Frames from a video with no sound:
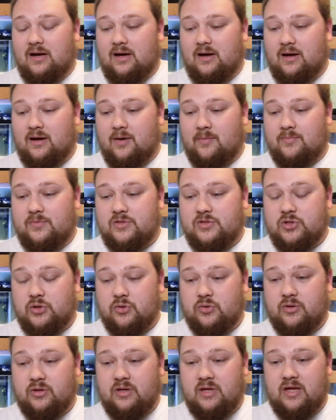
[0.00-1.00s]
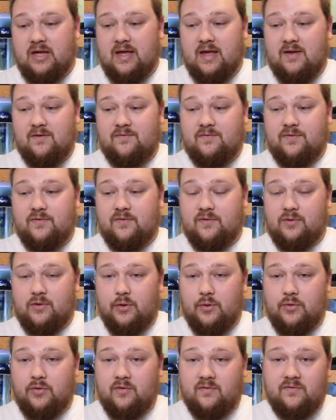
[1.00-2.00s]
so if your
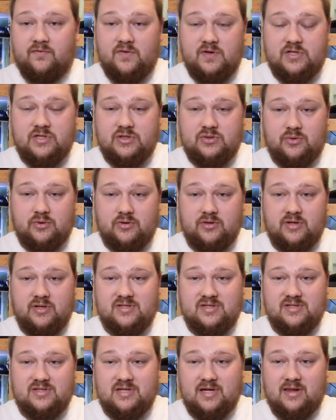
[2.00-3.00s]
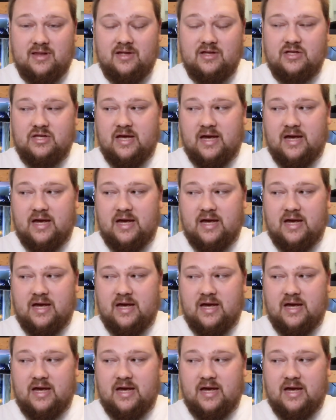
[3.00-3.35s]
local fish store doesn't sell it,